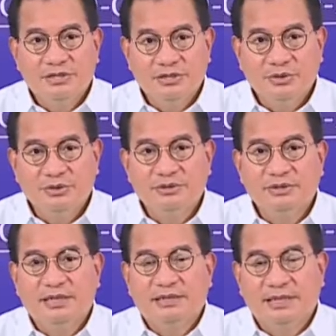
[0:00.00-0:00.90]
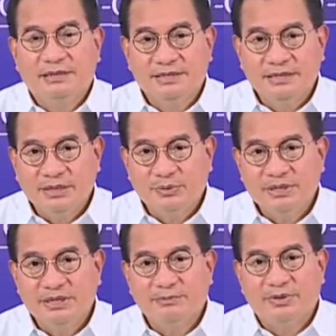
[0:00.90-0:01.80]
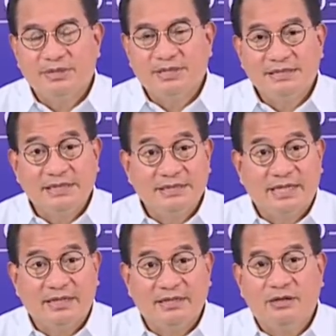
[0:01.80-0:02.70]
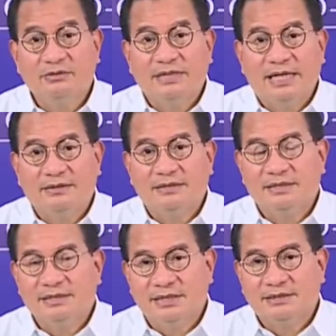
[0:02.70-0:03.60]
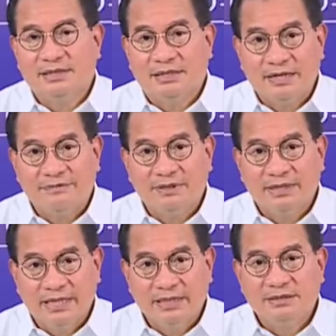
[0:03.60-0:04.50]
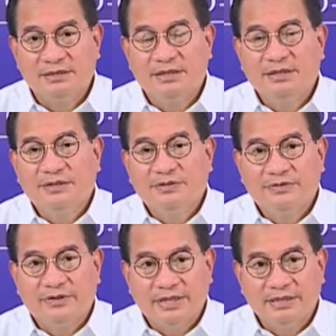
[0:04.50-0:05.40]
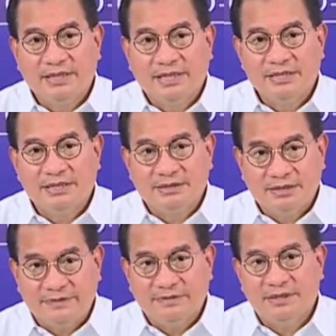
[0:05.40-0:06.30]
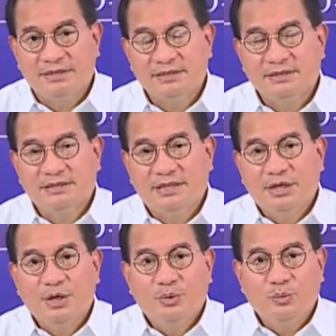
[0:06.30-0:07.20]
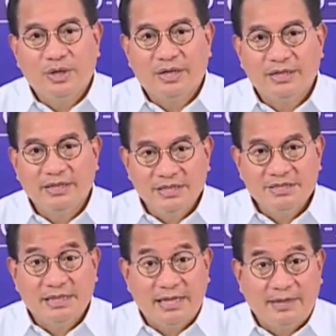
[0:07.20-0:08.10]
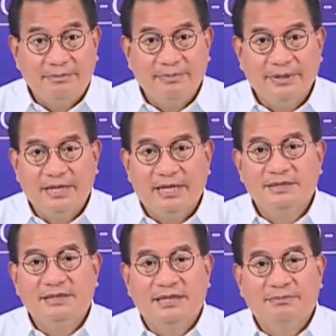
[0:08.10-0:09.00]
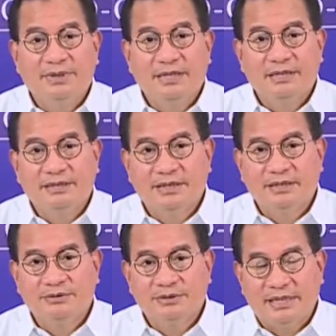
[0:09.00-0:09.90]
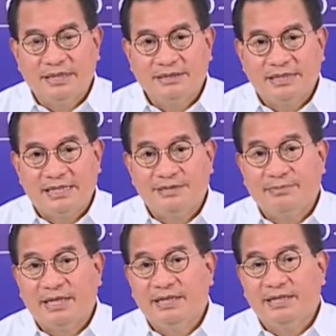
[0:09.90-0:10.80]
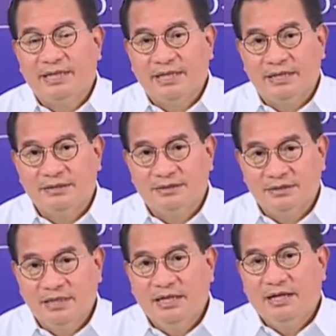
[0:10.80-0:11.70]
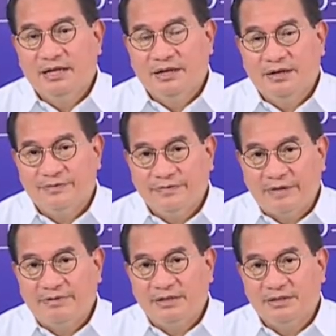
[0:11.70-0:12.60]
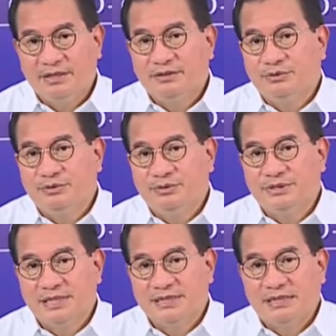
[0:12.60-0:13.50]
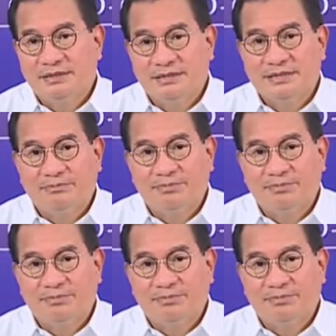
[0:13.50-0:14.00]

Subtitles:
shows that the sequencing process is carried out at 6 arrival gates for international travelers, where each lab has the ability to test as many as 500 to 600